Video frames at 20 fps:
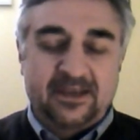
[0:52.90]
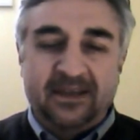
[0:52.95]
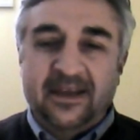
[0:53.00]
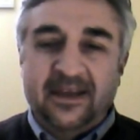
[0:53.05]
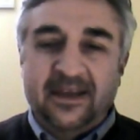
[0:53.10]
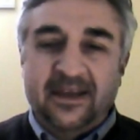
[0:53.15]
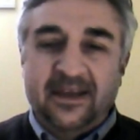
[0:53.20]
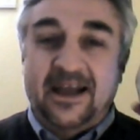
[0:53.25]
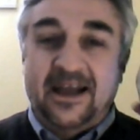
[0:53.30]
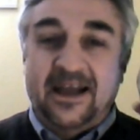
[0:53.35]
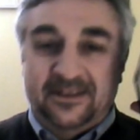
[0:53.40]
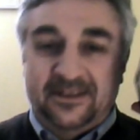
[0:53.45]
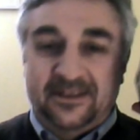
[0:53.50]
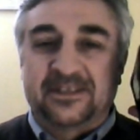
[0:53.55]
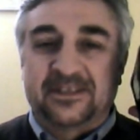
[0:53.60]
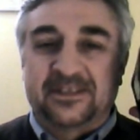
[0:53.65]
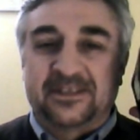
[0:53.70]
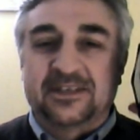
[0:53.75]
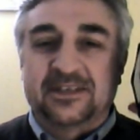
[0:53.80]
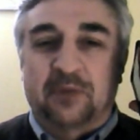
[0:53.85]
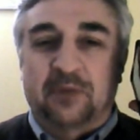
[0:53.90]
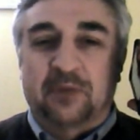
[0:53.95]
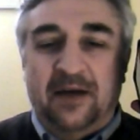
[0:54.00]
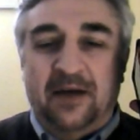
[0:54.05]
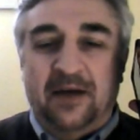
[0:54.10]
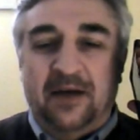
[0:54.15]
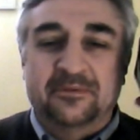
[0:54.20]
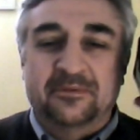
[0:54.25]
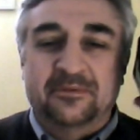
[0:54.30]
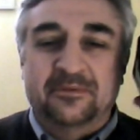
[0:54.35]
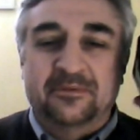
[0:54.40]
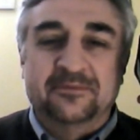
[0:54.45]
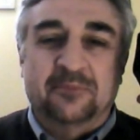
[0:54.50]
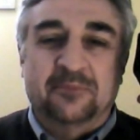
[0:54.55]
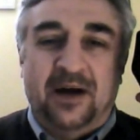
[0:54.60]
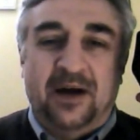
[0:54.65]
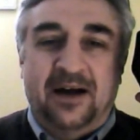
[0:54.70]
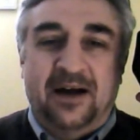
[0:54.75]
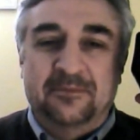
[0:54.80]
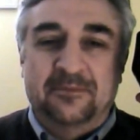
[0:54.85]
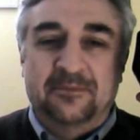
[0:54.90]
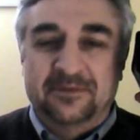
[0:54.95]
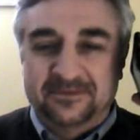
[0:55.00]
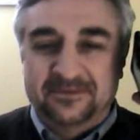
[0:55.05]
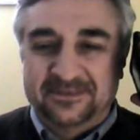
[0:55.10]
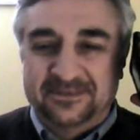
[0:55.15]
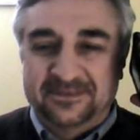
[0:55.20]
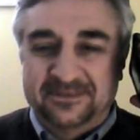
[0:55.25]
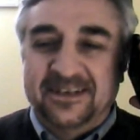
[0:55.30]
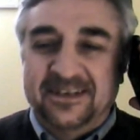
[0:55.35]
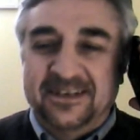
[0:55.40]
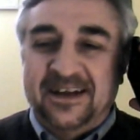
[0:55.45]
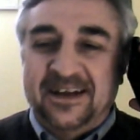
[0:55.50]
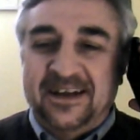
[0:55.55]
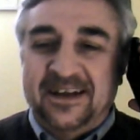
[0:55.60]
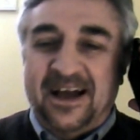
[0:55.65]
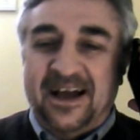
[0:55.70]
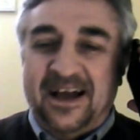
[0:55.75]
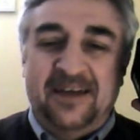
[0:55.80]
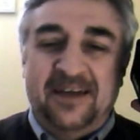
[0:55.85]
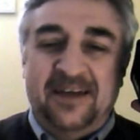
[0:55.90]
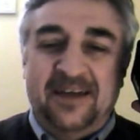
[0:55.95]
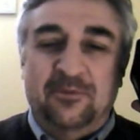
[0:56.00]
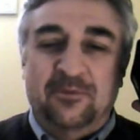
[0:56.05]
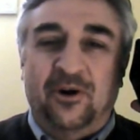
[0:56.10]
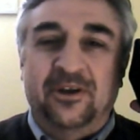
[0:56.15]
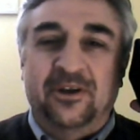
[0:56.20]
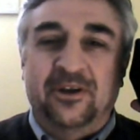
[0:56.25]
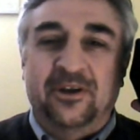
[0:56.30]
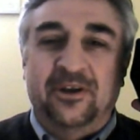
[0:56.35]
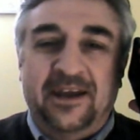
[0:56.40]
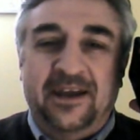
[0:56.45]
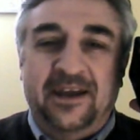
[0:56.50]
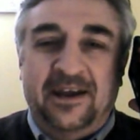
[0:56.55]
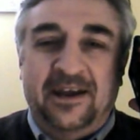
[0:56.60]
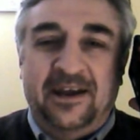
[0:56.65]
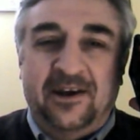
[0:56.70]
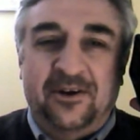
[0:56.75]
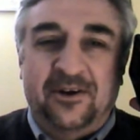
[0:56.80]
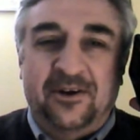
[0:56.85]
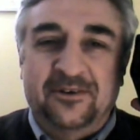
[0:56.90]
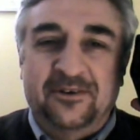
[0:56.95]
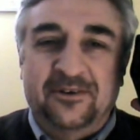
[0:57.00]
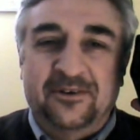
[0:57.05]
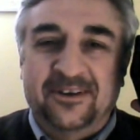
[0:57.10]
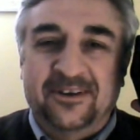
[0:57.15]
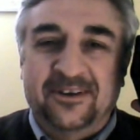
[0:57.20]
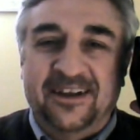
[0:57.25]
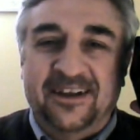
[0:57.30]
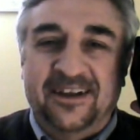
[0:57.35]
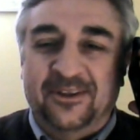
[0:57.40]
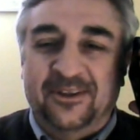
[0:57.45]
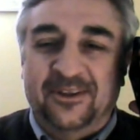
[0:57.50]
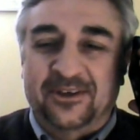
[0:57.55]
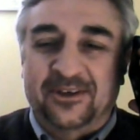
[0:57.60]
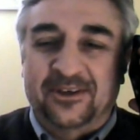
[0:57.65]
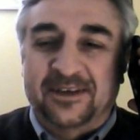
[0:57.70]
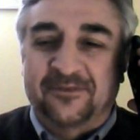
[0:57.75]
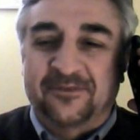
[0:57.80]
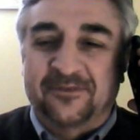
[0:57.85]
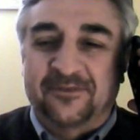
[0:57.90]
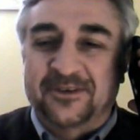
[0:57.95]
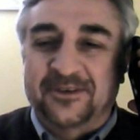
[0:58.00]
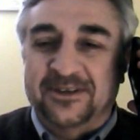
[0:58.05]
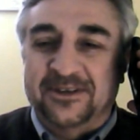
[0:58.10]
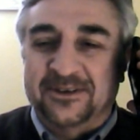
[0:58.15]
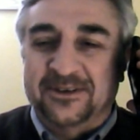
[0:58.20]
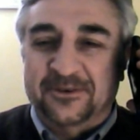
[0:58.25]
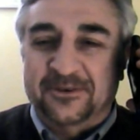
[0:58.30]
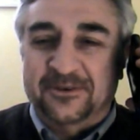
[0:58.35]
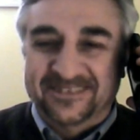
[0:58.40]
And this is Bob. Bob, I'm on the air looking for you.